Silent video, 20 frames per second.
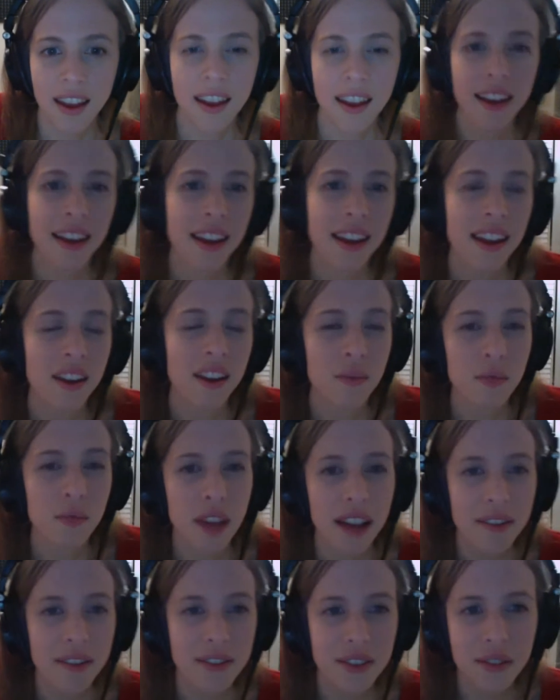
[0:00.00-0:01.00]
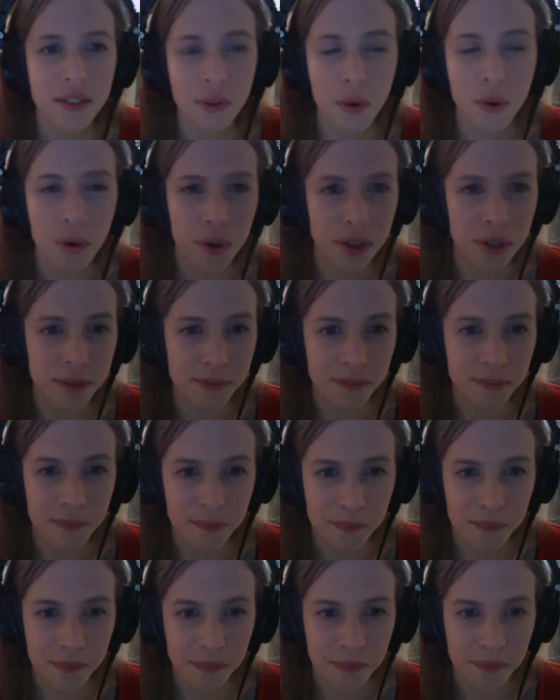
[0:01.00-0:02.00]
and we'll have score.
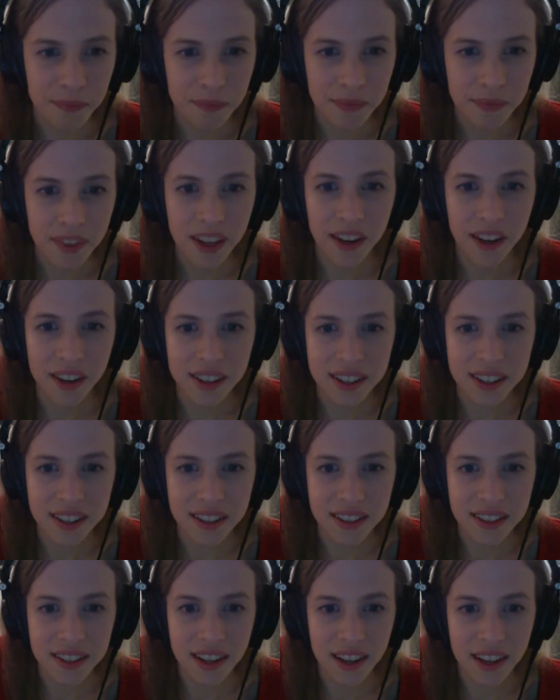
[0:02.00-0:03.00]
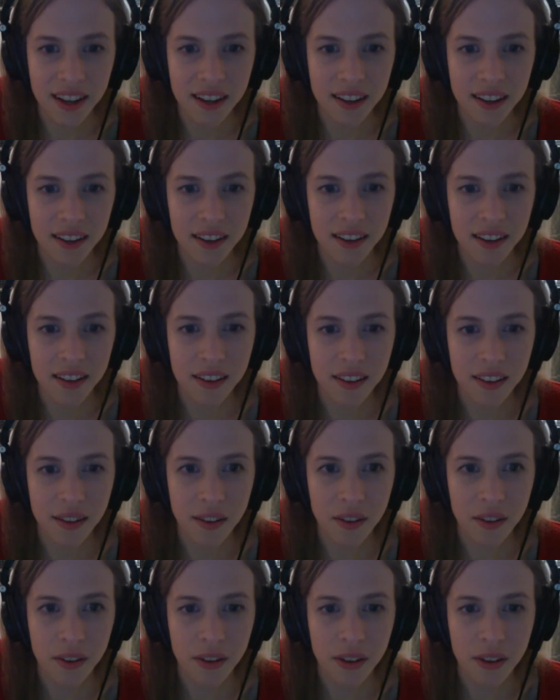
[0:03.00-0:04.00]
There it is, yeah.
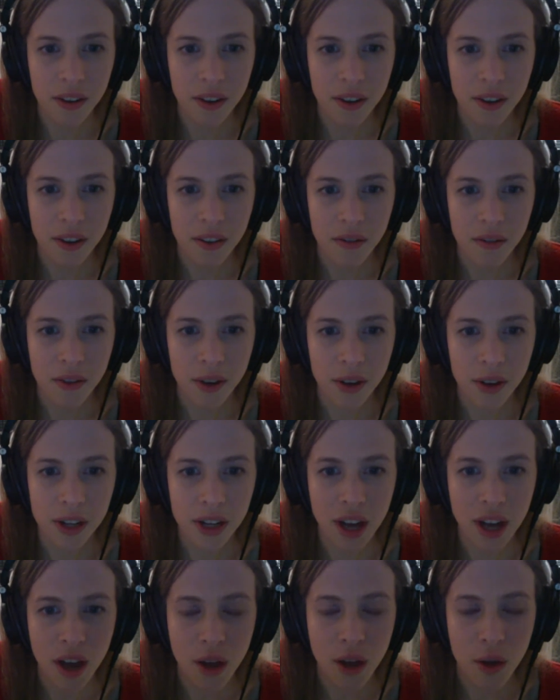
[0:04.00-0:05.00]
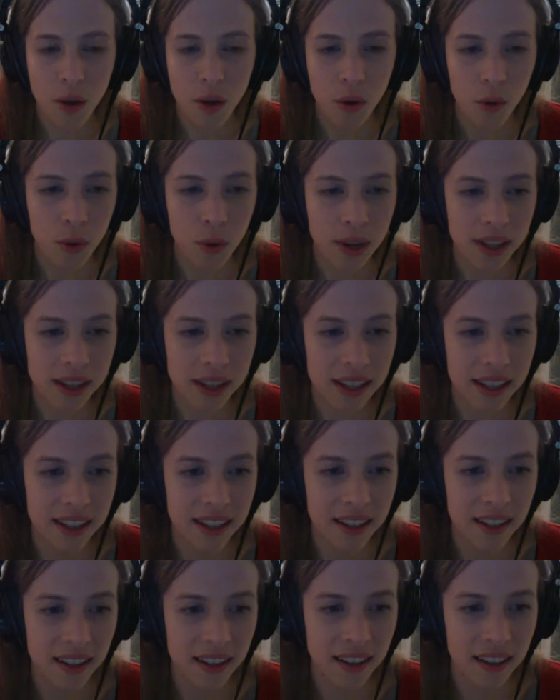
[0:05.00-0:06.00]
Very
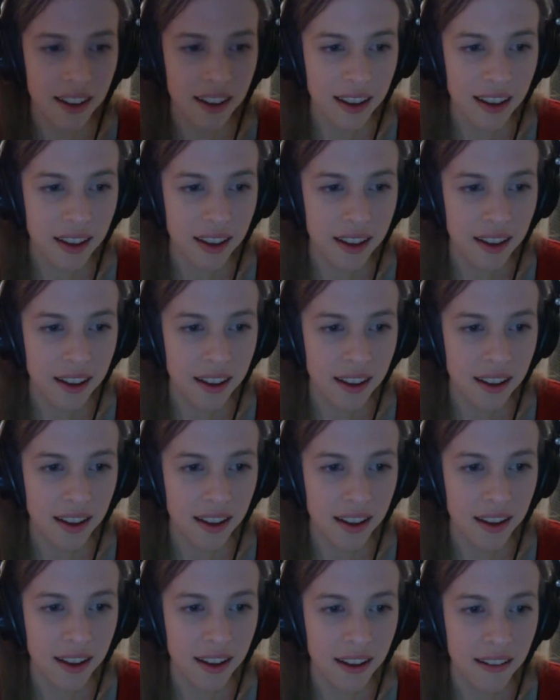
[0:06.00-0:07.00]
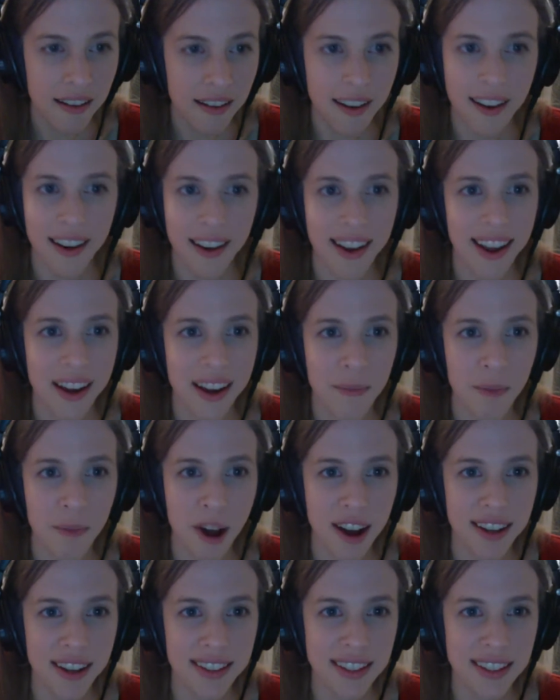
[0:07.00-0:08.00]
quickly. I had to
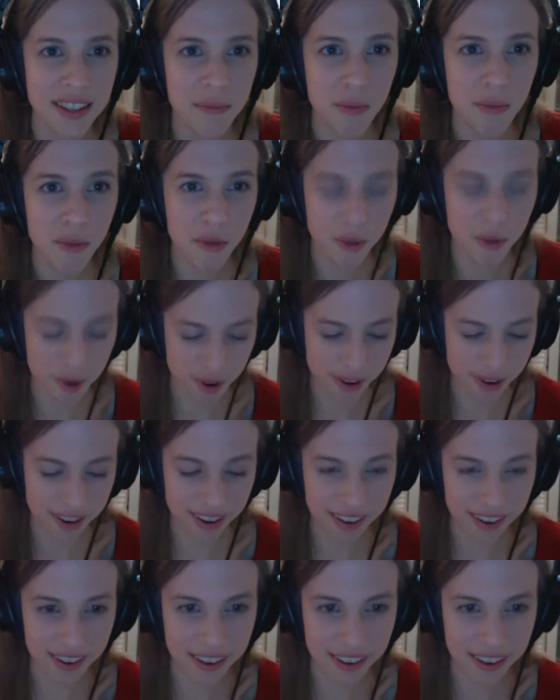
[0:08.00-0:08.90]
pause it before, uh,